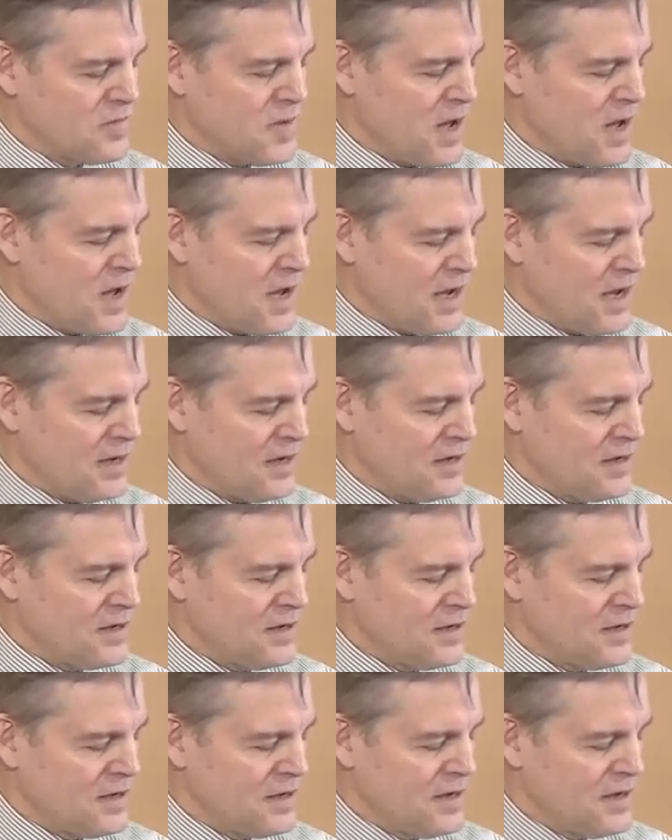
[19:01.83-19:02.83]
mind,
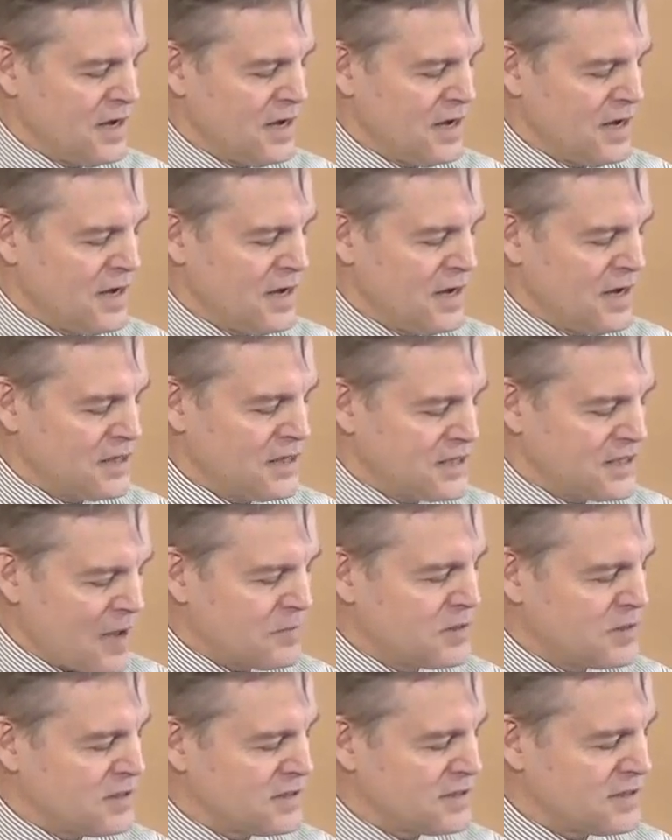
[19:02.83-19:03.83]
and its
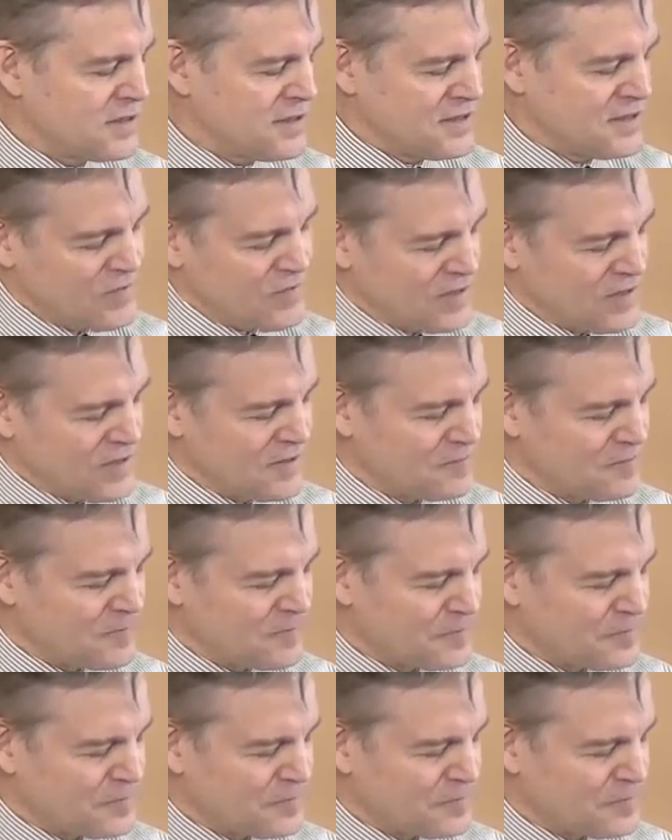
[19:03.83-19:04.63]
absence, well,